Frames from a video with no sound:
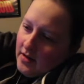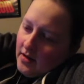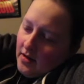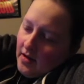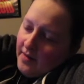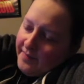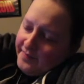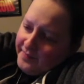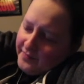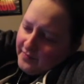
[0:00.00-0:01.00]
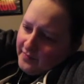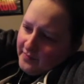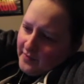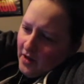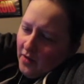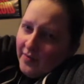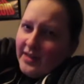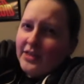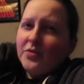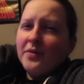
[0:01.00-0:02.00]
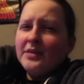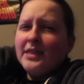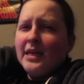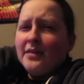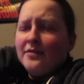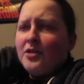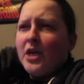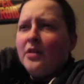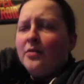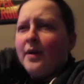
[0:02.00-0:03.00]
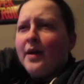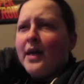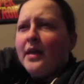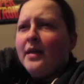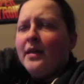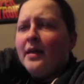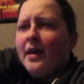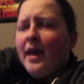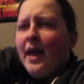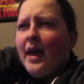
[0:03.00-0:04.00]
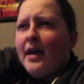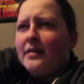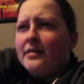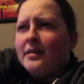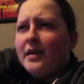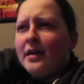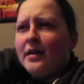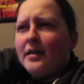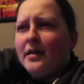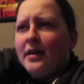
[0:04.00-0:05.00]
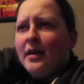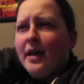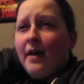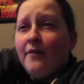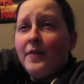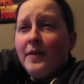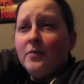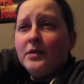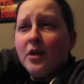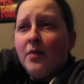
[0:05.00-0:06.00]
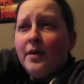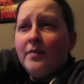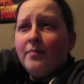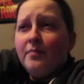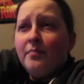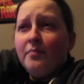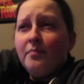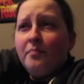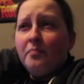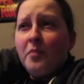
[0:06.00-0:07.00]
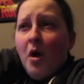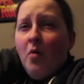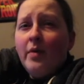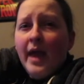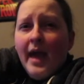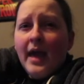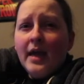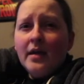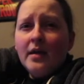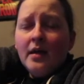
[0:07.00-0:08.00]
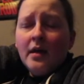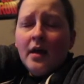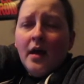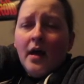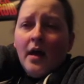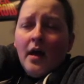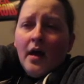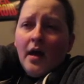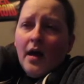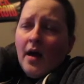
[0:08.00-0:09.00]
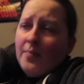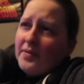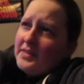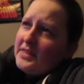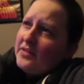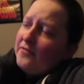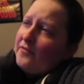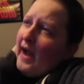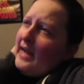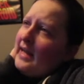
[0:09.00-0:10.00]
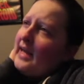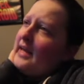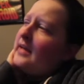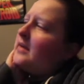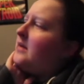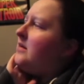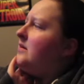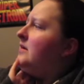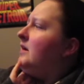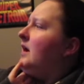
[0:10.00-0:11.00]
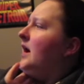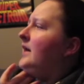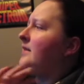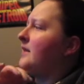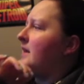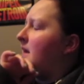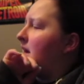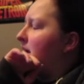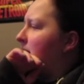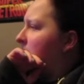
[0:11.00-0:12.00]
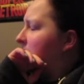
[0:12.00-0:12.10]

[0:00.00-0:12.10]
already towards the end of January, and everything was going okay up until Friday on the